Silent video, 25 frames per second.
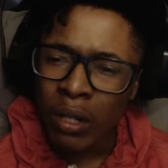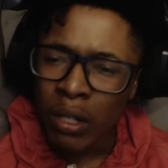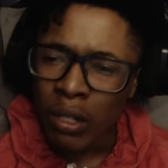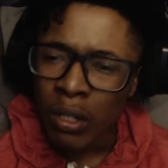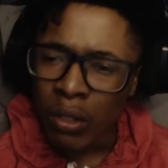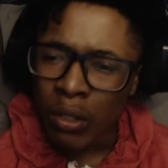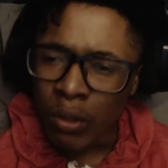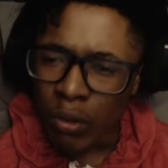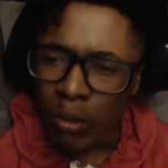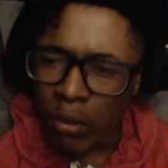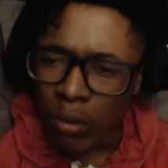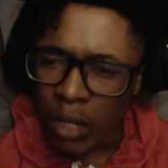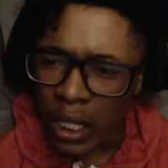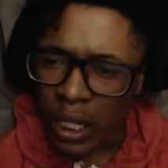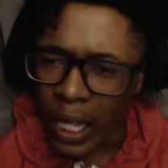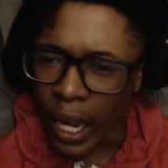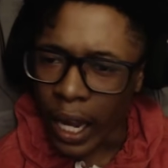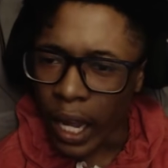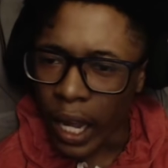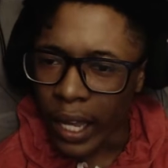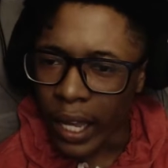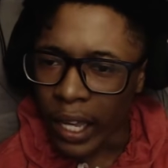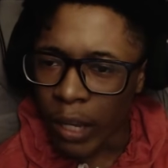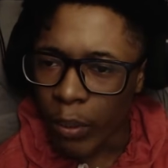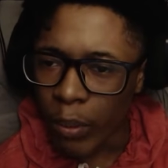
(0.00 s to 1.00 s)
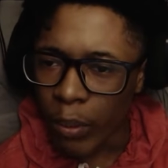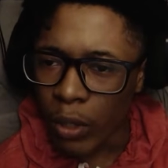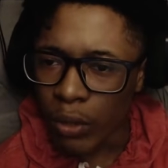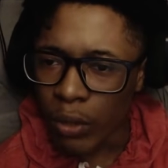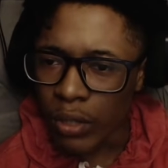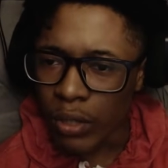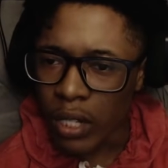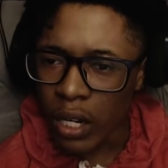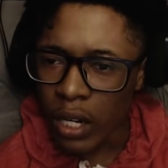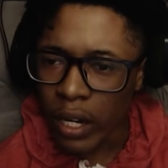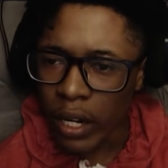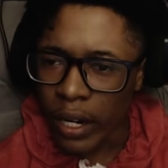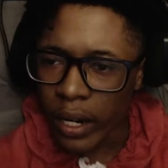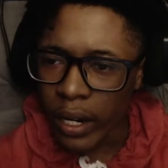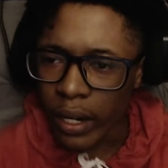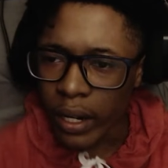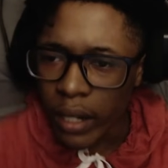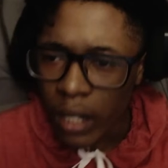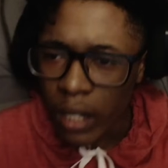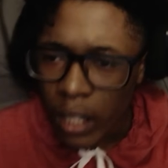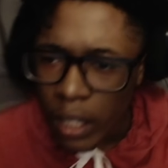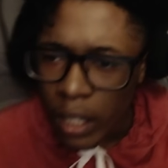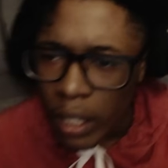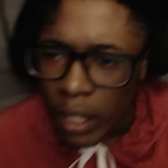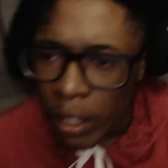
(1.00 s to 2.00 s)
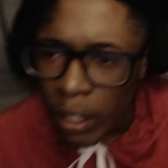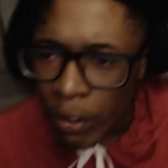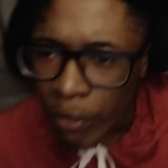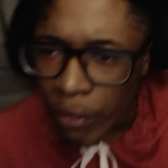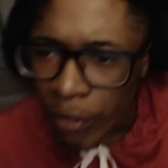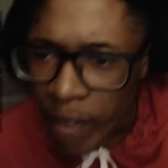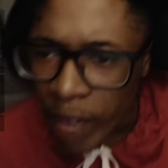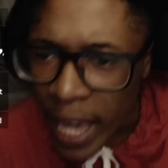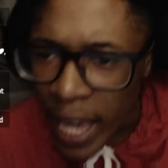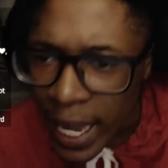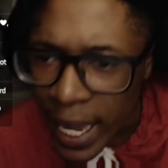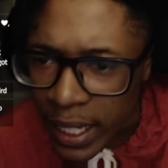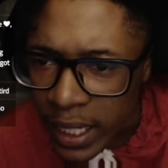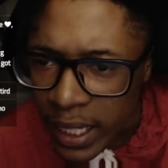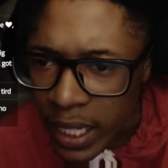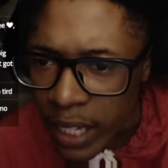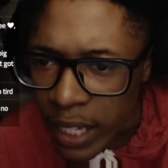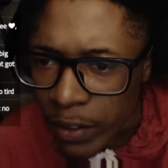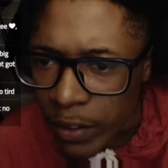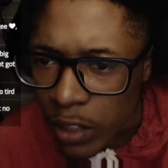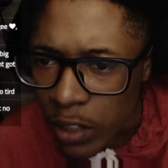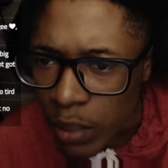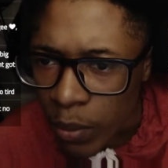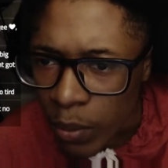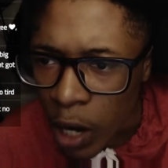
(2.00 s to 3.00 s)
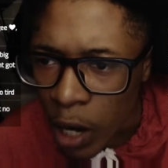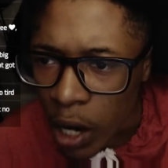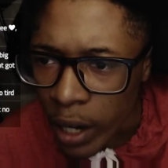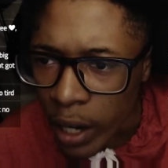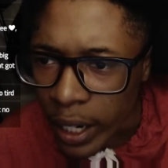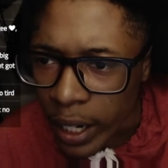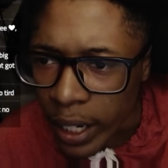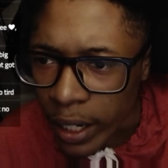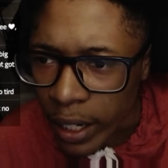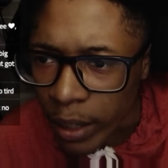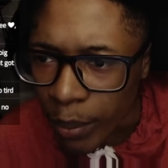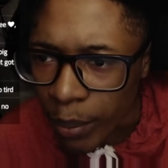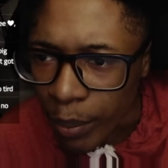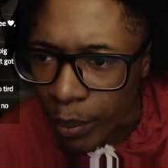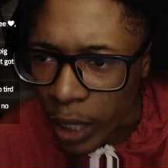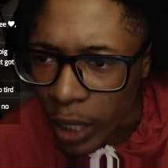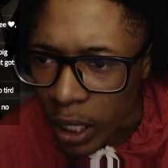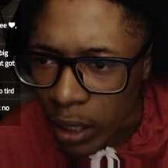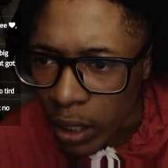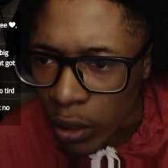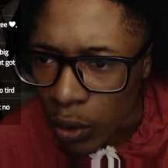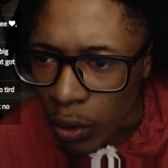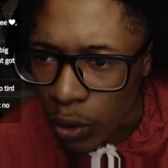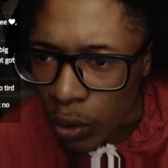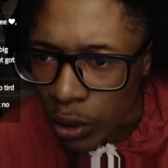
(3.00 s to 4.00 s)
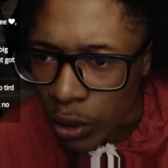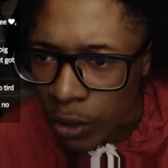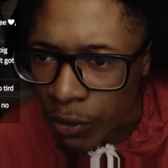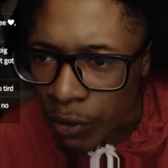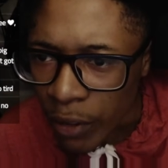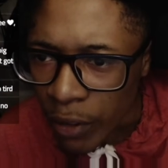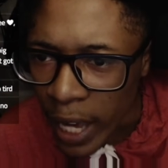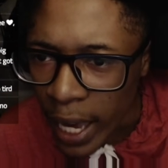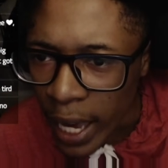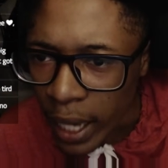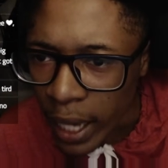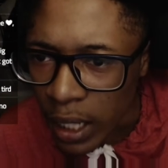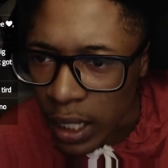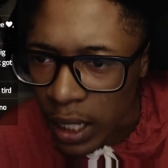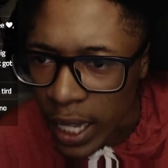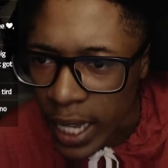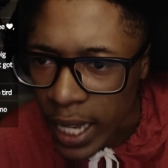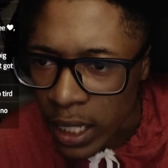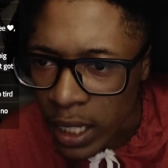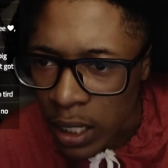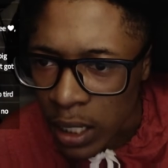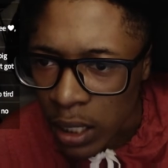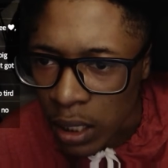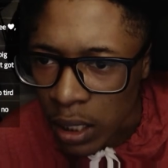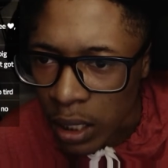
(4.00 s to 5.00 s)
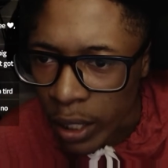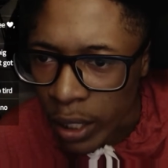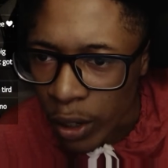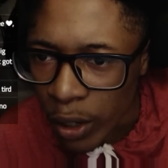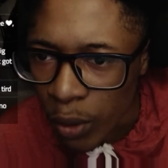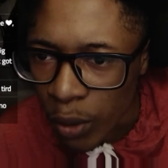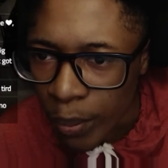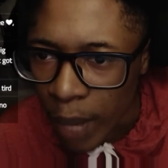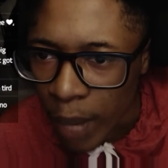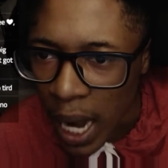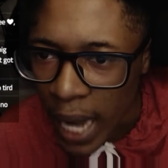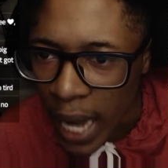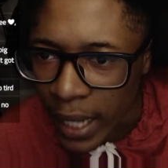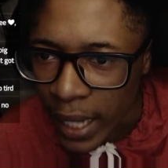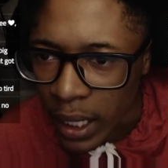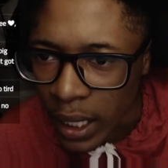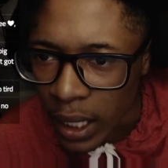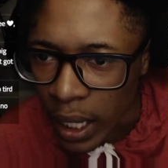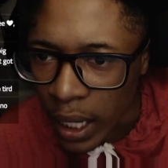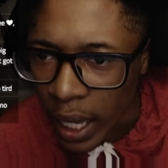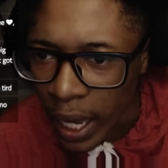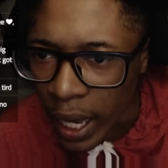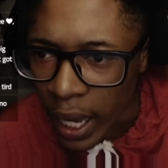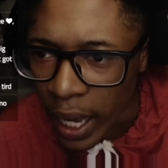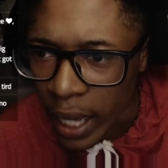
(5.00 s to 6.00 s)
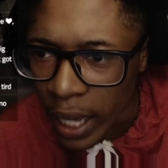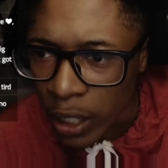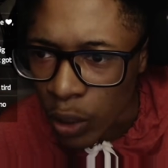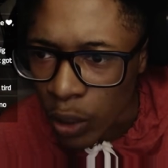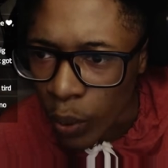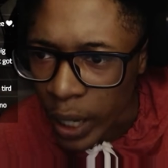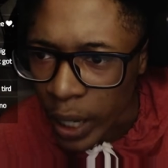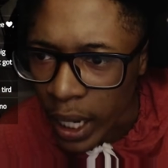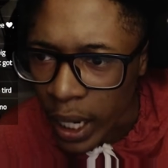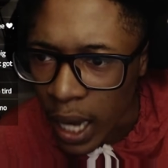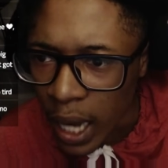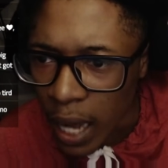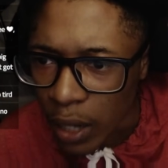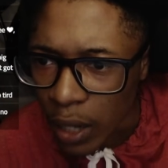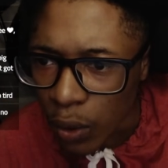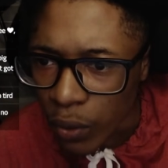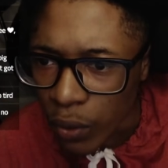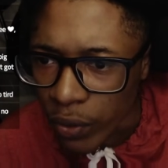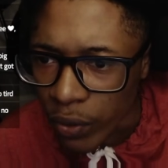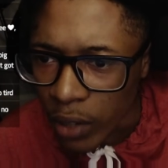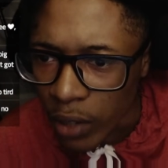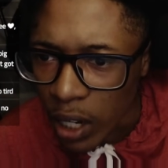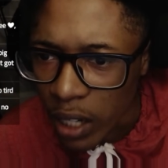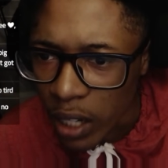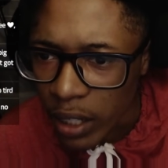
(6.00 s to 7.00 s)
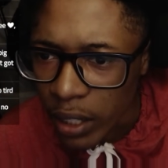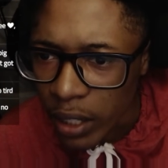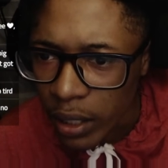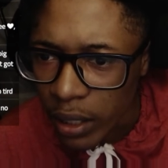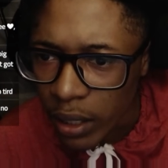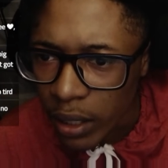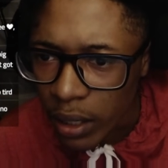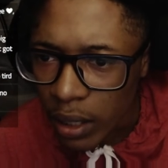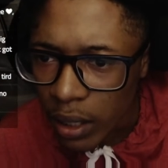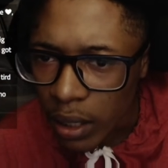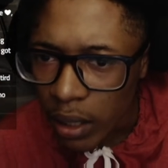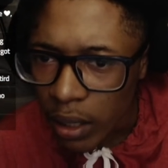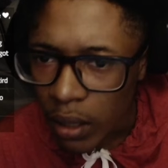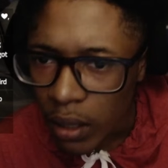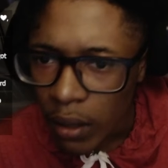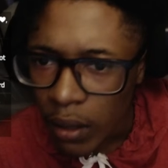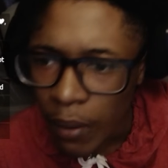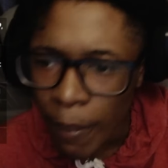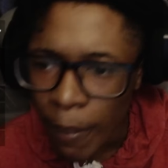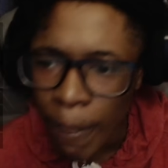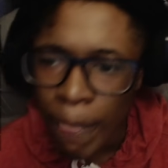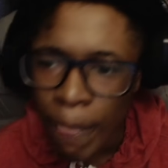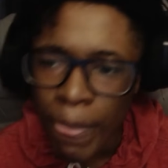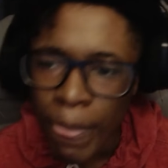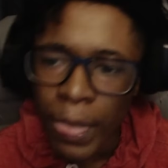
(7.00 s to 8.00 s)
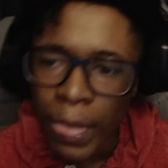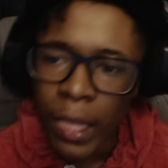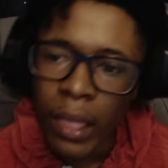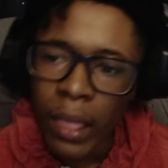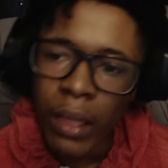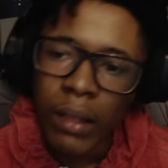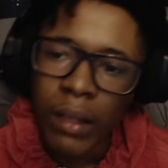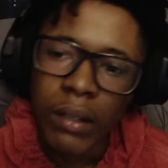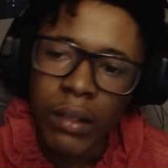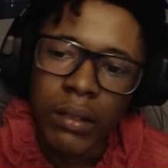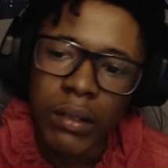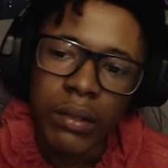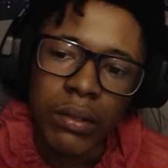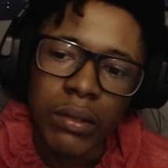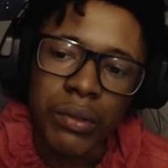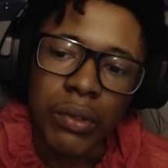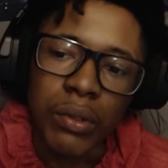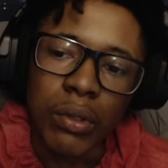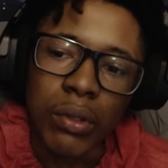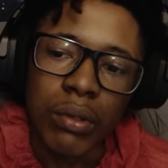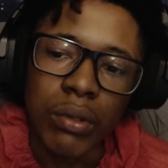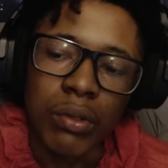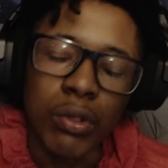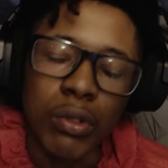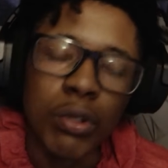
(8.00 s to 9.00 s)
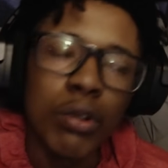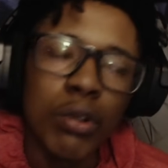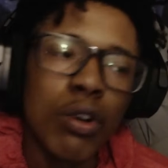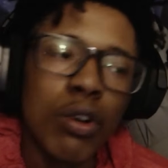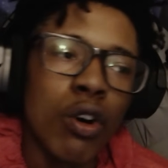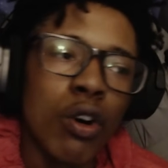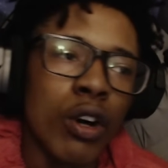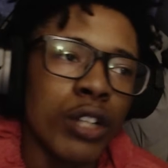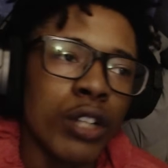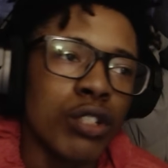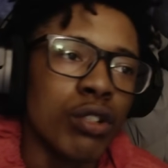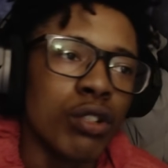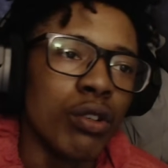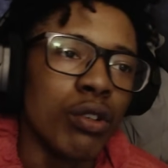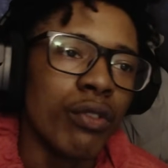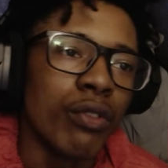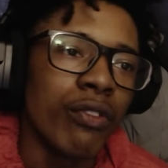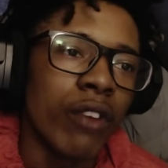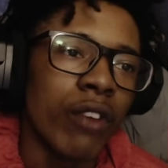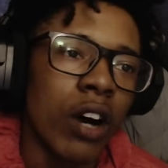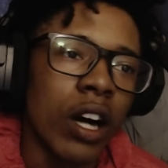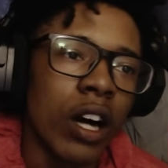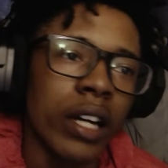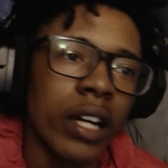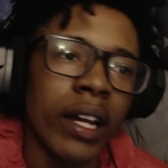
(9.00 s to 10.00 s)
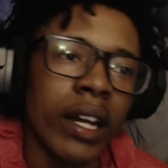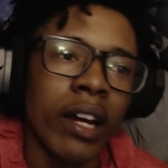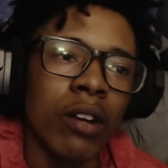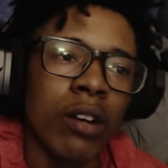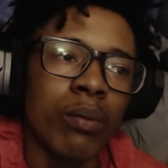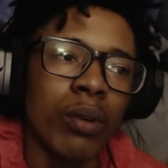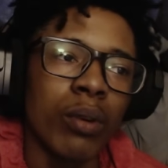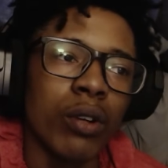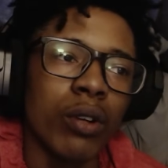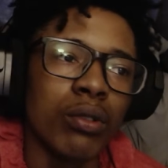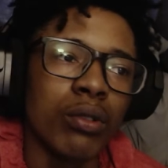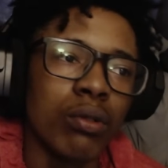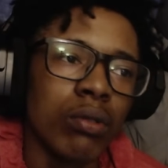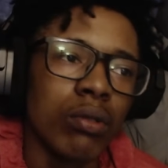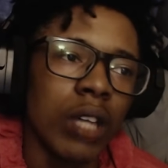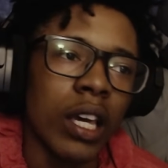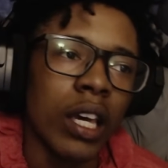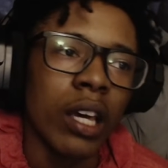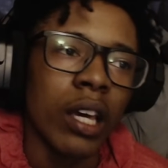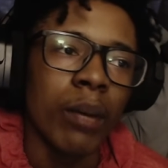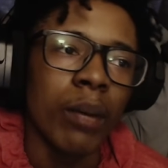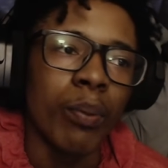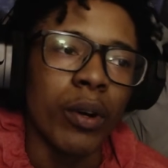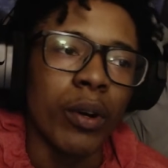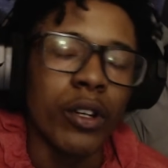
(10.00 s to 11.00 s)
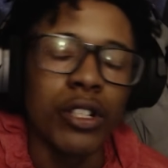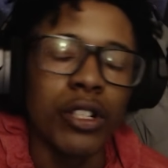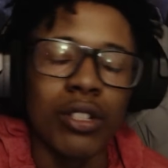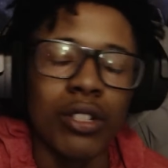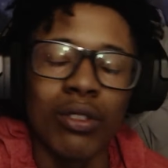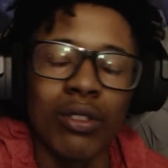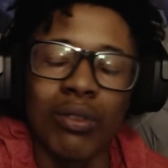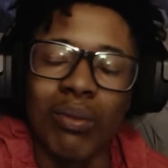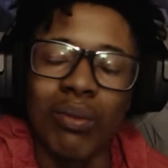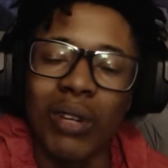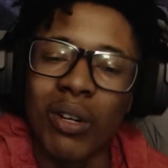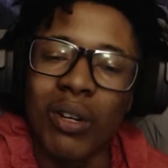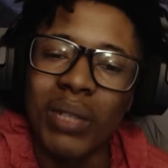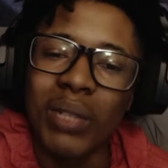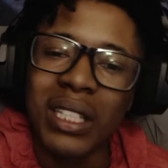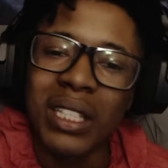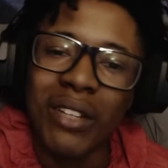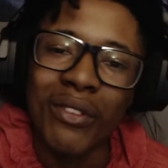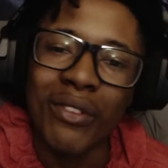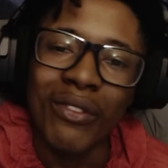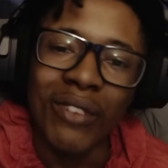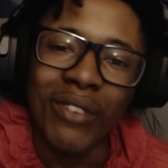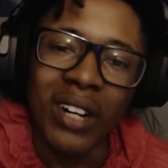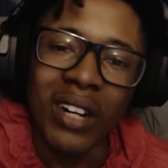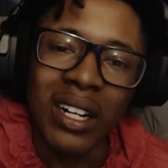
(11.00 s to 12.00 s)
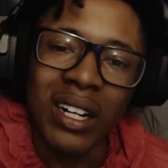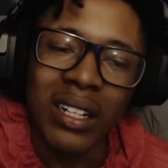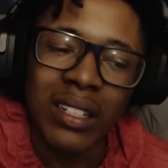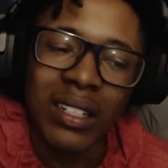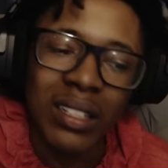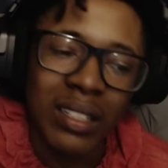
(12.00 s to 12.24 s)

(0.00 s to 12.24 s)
You look like a hippo turd. Fat teeth, small ear, big nose, fat glasses, little body, and you ain't got no father. You going too far now, bro. You getting personal, bro. What the fuck?